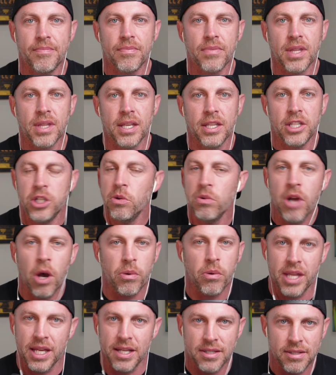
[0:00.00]
You know
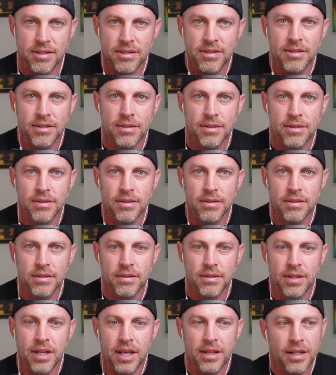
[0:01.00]
this.
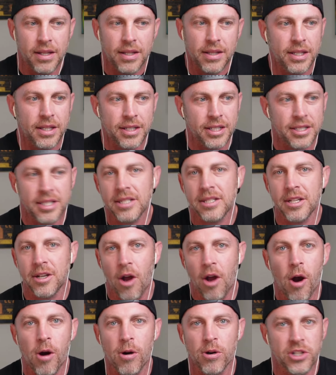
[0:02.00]
This isn't
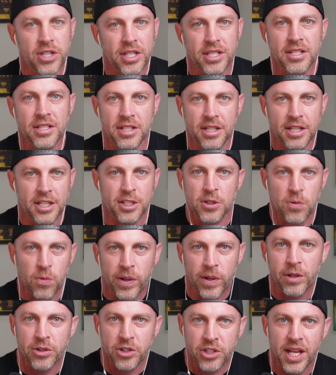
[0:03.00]
harsh. This is this is
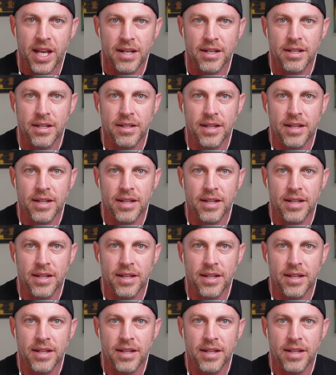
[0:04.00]
real shit.